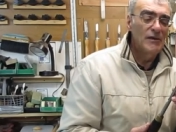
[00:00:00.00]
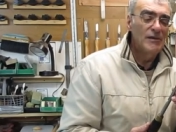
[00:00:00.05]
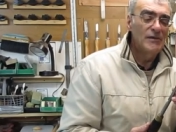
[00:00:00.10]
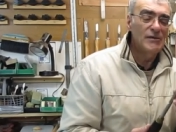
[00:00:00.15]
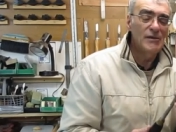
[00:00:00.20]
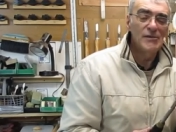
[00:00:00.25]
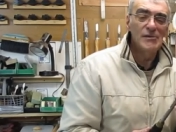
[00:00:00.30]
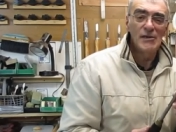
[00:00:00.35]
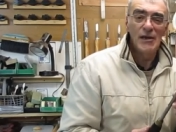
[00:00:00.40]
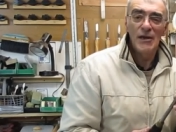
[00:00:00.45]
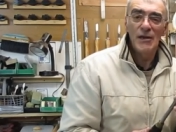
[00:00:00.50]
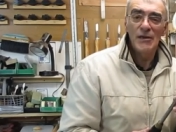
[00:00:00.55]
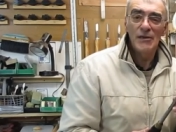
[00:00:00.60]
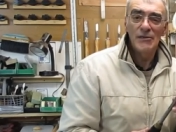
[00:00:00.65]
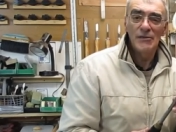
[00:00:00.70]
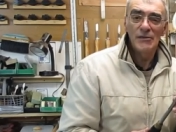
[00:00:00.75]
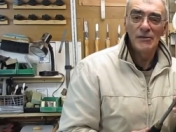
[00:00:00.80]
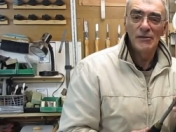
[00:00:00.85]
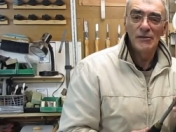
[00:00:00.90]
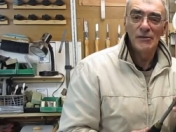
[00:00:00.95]
does
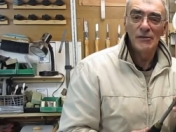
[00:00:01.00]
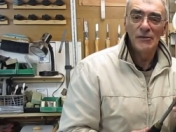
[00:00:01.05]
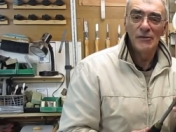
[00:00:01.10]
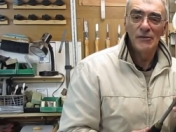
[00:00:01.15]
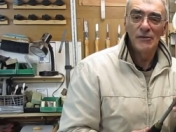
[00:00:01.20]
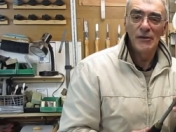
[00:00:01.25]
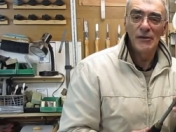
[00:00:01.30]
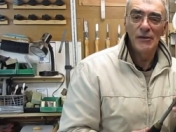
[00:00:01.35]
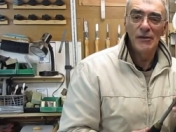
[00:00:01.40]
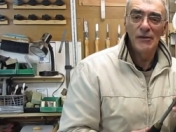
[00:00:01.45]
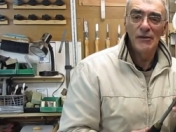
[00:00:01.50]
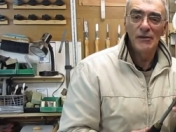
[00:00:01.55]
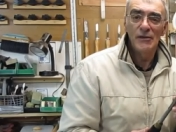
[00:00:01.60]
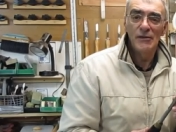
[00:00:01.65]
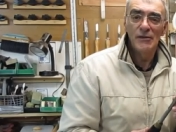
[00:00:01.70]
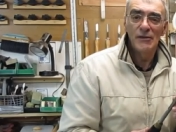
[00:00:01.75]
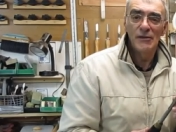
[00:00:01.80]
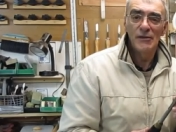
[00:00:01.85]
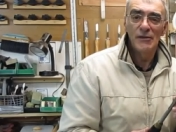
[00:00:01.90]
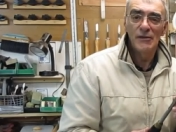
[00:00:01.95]
aid the
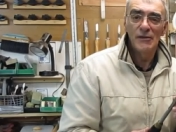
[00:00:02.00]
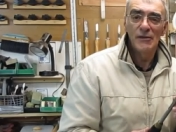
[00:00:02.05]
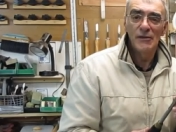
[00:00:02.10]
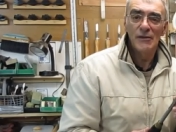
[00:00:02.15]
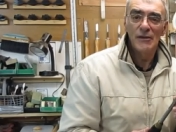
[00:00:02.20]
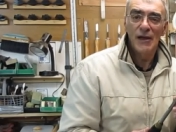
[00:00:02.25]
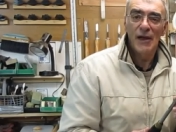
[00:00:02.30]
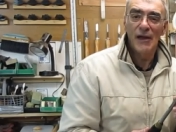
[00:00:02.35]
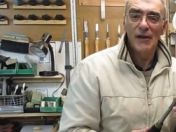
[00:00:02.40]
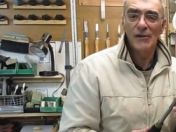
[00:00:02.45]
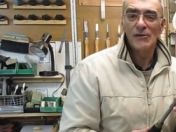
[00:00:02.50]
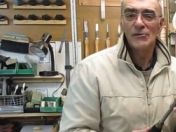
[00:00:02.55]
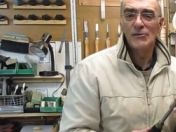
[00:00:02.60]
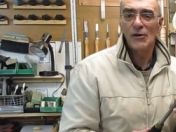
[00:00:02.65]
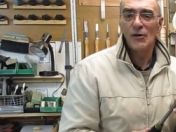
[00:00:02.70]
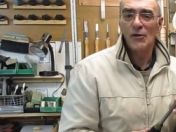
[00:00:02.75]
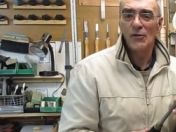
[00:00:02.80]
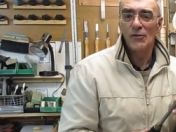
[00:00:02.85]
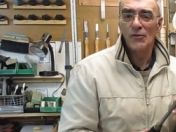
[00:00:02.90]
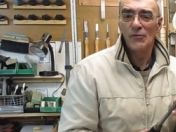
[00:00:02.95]
act
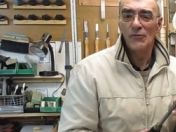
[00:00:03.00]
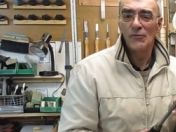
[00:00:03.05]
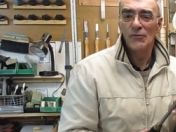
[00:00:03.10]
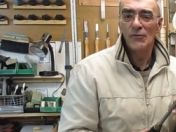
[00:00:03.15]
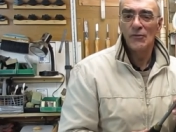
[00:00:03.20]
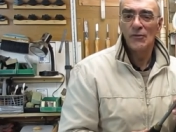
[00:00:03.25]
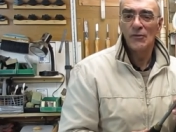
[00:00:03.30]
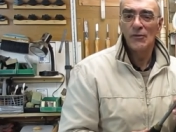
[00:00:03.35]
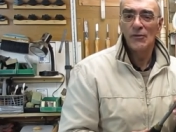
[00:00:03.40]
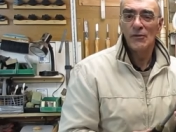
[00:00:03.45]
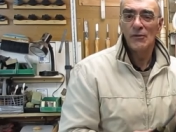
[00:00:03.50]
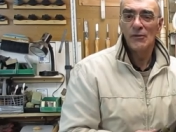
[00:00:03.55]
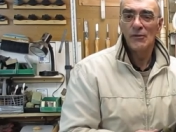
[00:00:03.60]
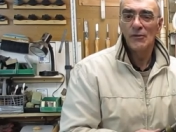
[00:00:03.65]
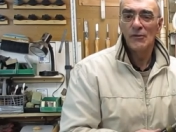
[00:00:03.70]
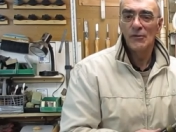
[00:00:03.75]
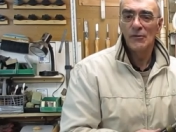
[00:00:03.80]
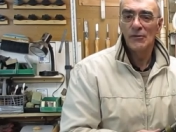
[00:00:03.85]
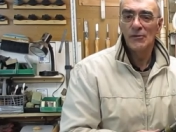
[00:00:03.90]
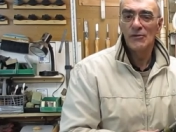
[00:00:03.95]
of
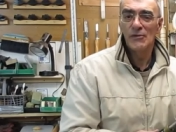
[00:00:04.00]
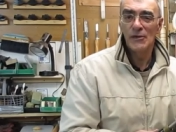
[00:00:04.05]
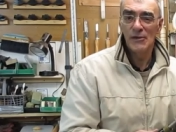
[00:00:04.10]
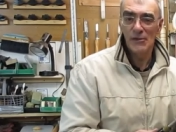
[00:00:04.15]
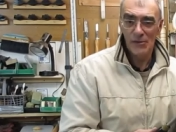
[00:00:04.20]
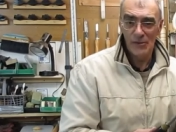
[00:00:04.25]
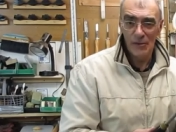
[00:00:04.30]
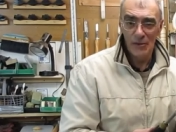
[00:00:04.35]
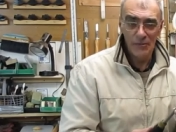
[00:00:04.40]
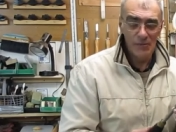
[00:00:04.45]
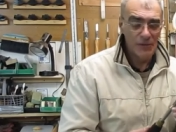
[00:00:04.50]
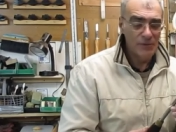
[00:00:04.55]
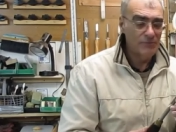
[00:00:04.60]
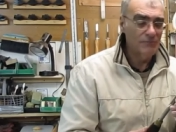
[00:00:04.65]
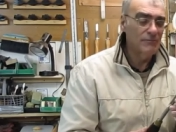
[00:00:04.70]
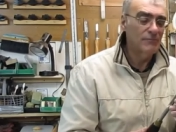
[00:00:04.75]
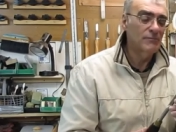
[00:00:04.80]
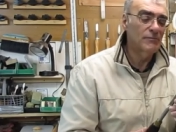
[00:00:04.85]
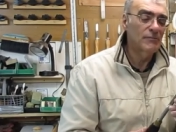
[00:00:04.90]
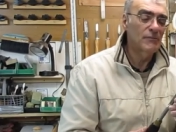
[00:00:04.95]
shear scraping.
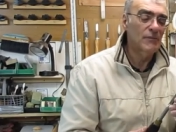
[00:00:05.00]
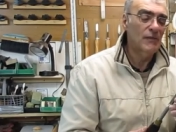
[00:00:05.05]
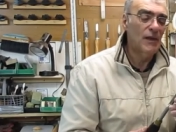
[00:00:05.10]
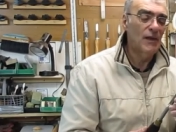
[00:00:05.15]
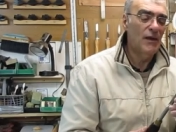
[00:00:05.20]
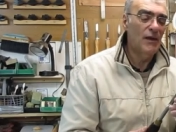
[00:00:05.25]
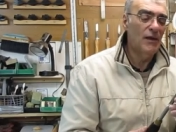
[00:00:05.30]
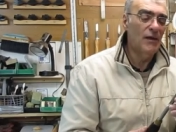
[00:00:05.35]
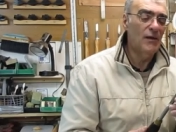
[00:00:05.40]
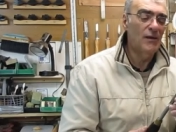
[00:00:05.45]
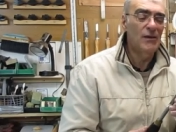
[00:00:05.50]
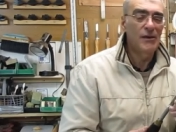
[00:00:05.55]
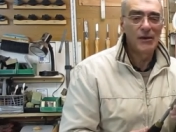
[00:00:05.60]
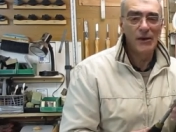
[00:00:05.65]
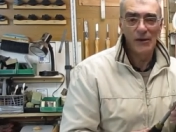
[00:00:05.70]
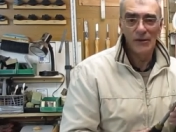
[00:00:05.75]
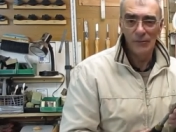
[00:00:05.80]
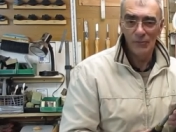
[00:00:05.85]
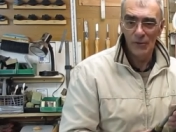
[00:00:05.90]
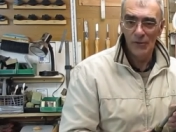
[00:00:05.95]
Uh, and
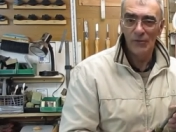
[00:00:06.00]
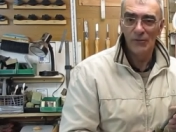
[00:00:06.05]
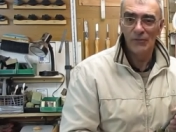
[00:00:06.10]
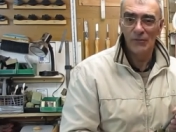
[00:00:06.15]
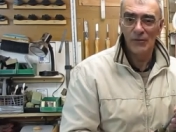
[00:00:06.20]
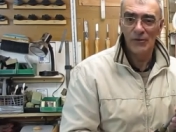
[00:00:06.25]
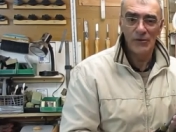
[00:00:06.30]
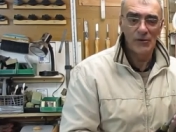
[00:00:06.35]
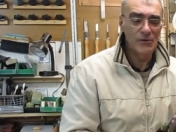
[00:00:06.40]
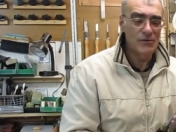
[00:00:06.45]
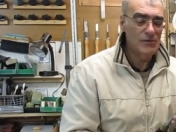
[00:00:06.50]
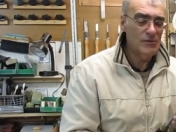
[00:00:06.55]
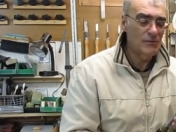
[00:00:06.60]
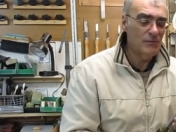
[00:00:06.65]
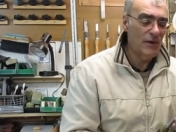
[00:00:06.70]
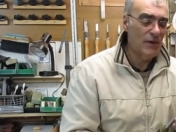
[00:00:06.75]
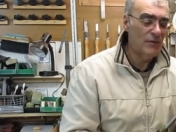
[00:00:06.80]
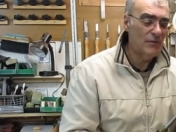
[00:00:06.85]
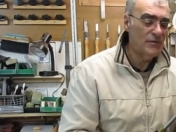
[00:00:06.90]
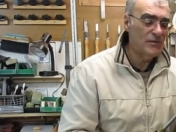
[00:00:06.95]
again, in one of the videos that
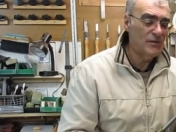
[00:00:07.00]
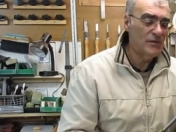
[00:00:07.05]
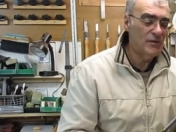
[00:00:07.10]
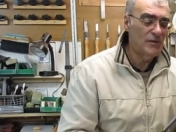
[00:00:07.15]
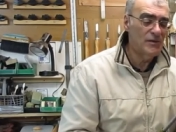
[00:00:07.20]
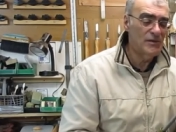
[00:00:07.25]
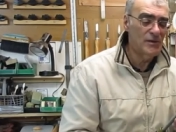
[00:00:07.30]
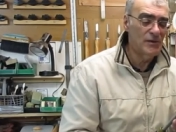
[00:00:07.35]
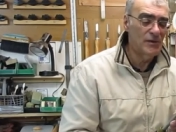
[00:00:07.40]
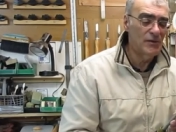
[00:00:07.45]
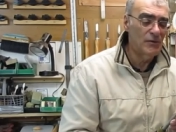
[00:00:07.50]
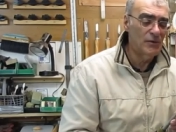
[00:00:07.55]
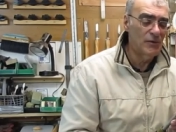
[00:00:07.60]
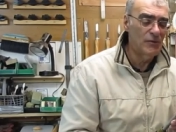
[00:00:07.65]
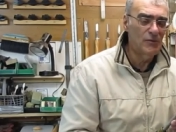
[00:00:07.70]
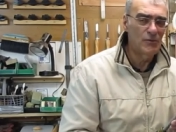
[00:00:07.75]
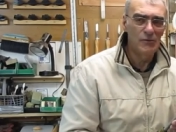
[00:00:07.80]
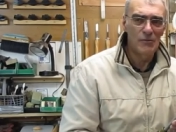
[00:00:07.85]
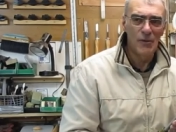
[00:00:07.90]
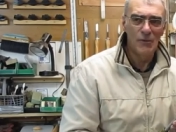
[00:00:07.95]
Barry's in, there's a guy
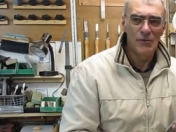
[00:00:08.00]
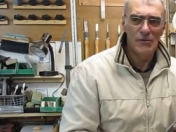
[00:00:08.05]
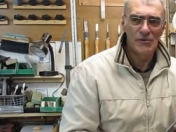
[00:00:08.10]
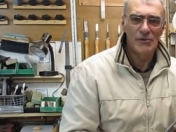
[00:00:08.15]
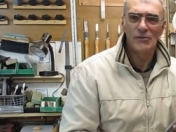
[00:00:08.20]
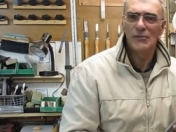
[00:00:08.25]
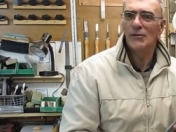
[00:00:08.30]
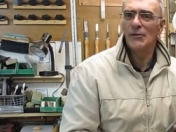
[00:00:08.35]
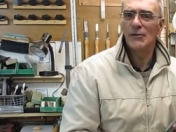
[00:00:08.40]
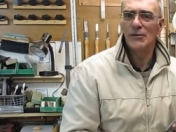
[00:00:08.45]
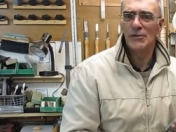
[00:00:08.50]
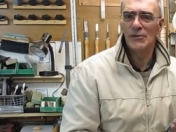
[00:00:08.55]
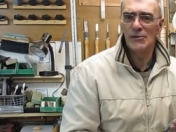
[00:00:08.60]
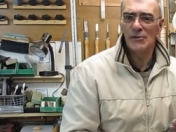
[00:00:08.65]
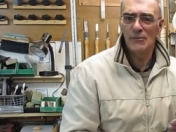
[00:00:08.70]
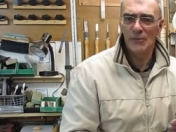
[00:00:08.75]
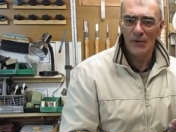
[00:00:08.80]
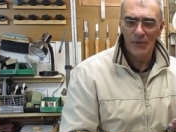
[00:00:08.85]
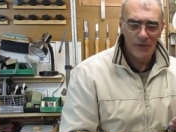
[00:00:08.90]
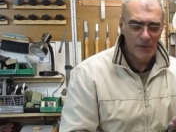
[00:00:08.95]
called Morris, I think it is,
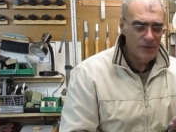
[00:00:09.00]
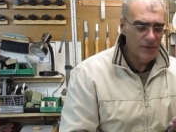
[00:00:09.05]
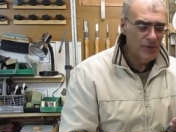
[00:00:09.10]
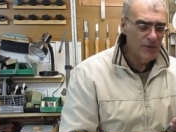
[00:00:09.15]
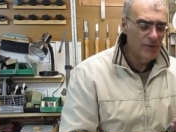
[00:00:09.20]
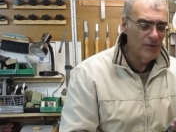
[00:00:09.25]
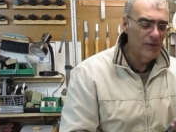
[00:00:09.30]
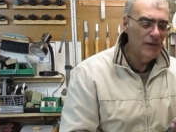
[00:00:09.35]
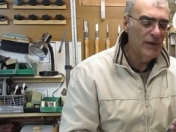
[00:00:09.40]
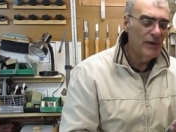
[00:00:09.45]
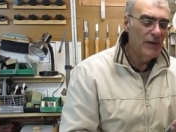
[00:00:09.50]
an American guy,